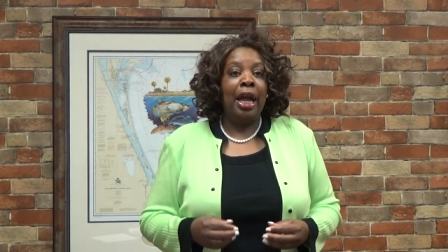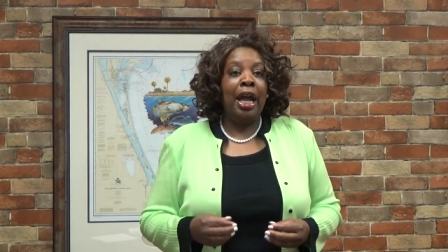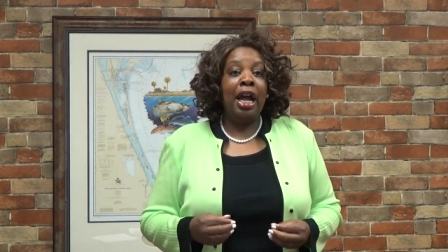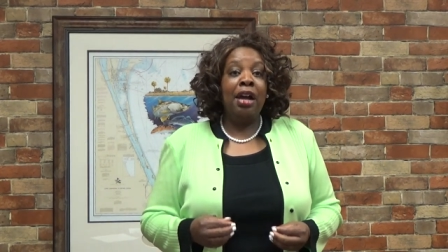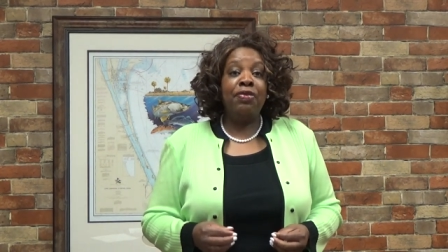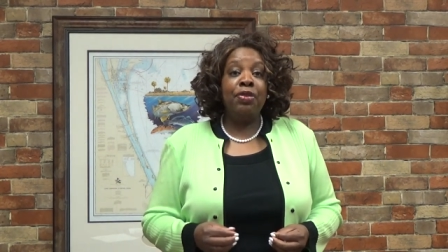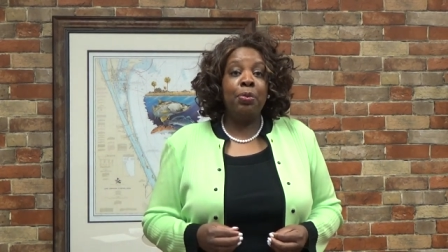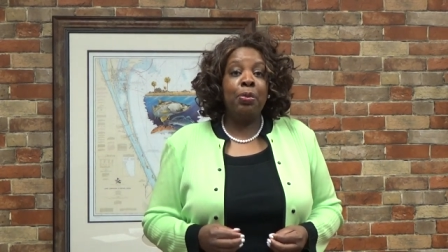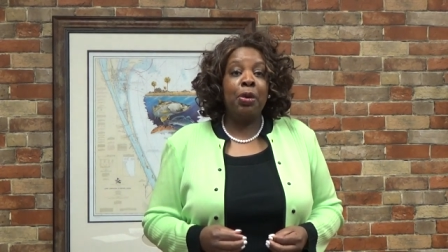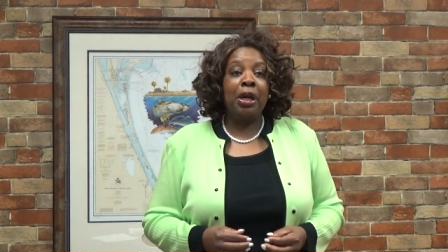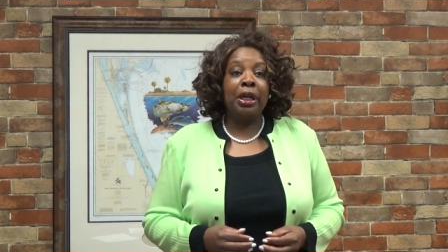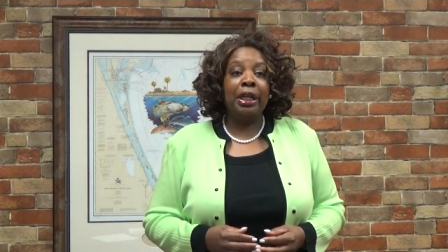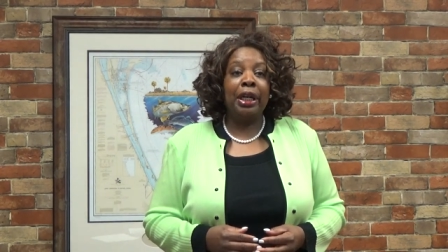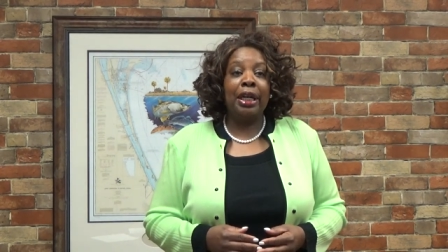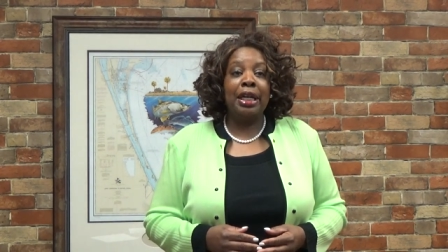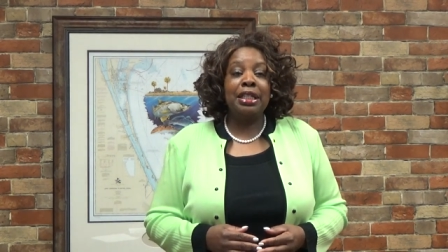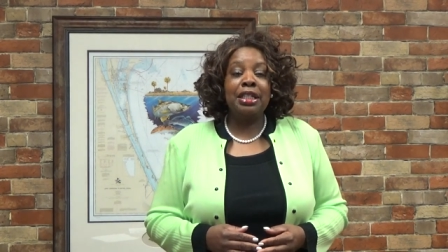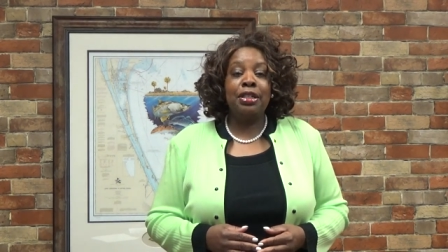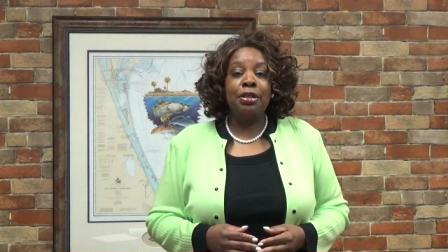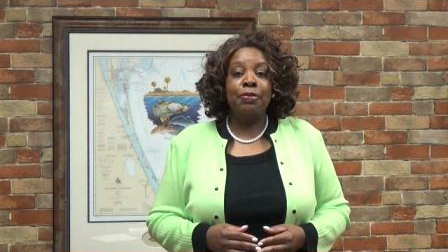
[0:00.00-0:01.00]
Everybody
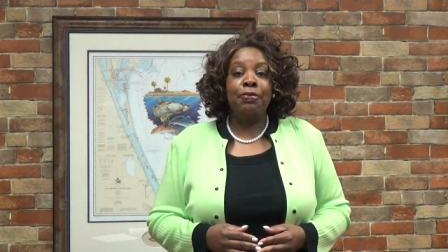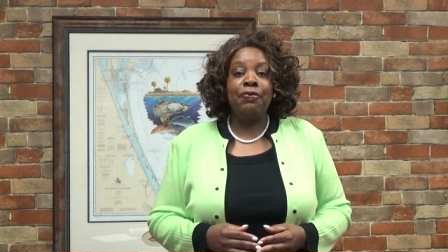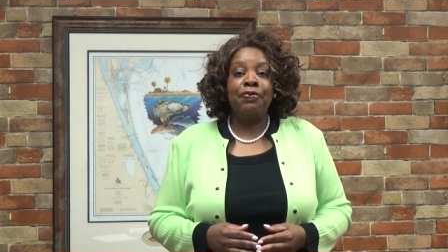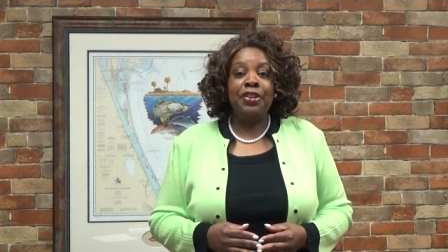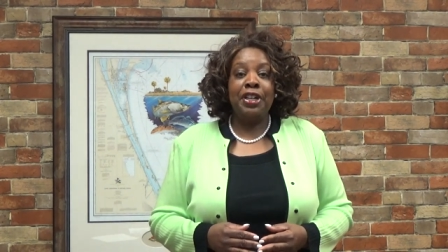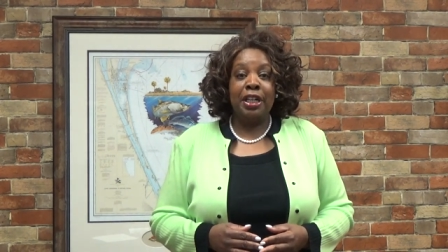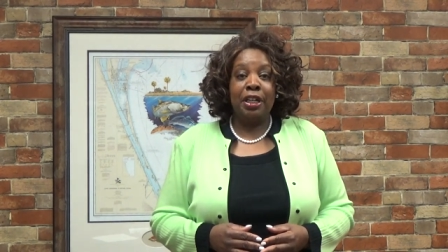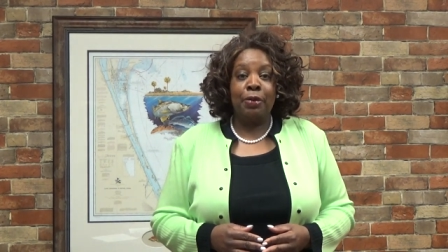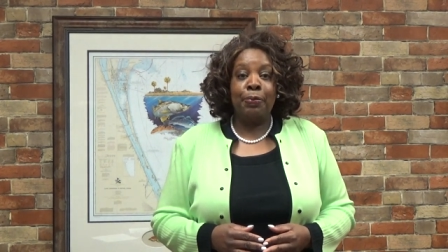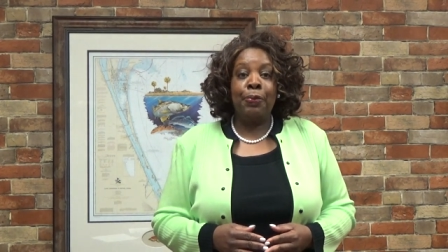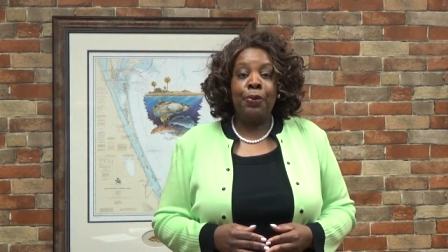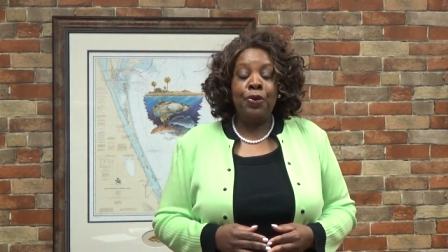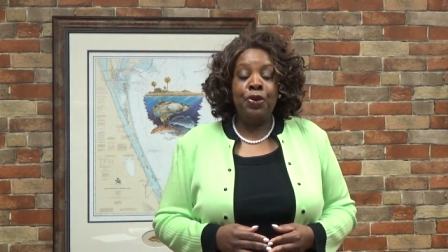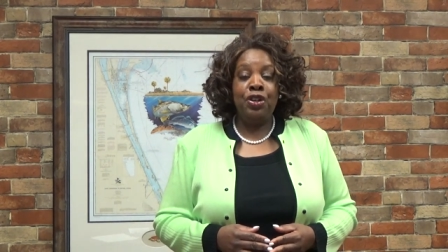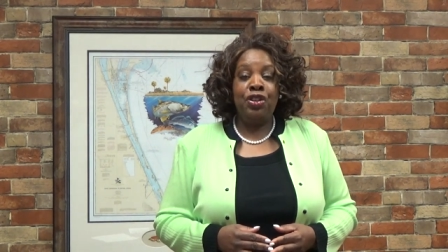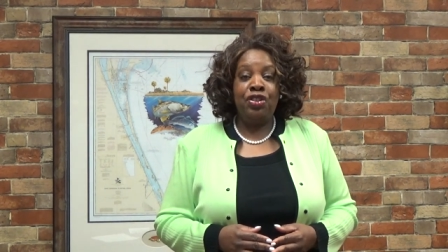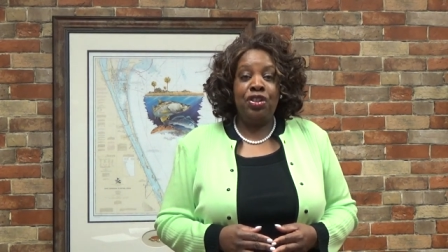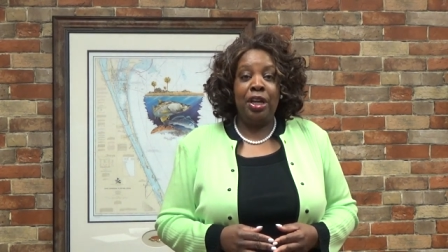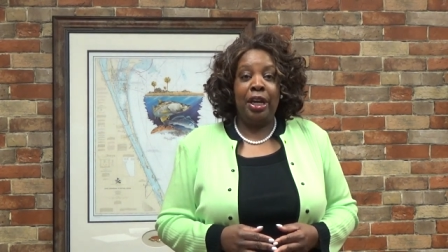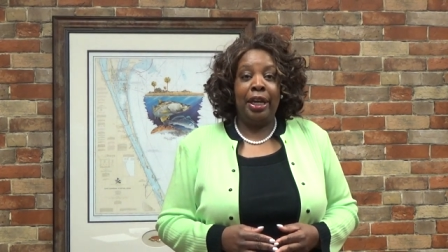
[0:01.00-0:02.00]
likes to feel
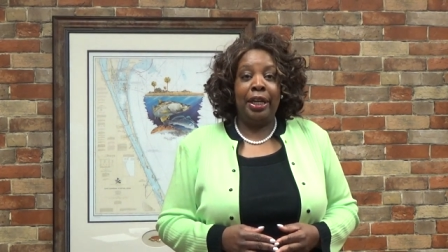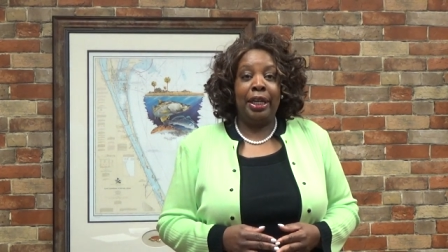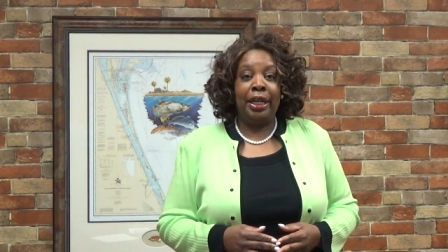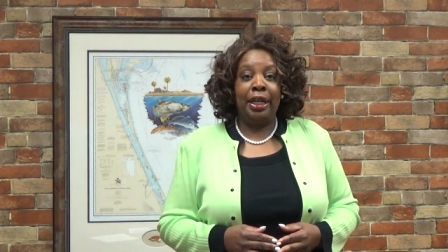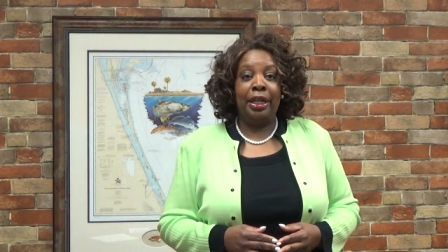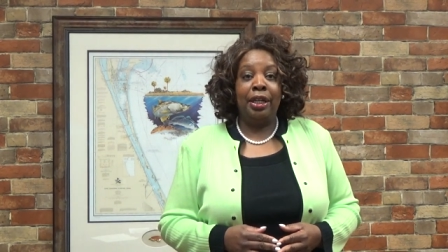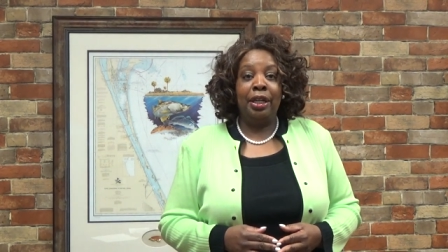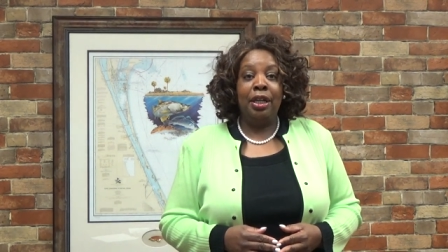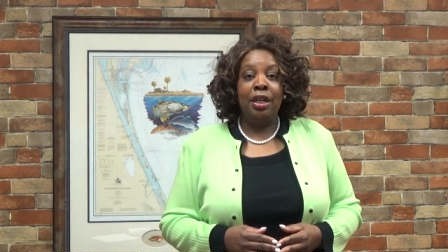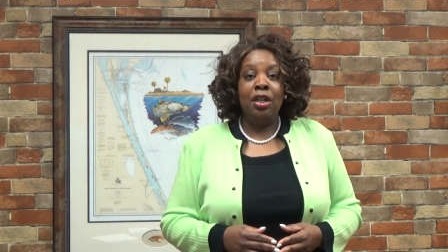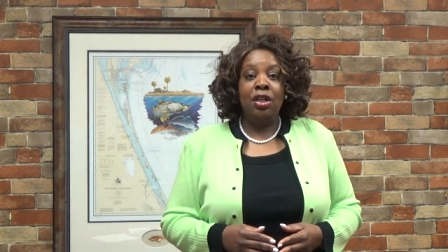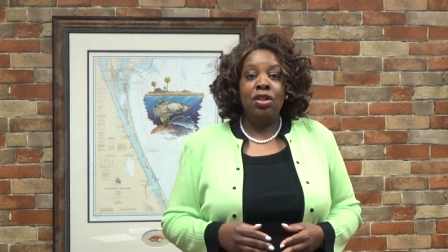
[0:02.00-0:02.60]
appreciated.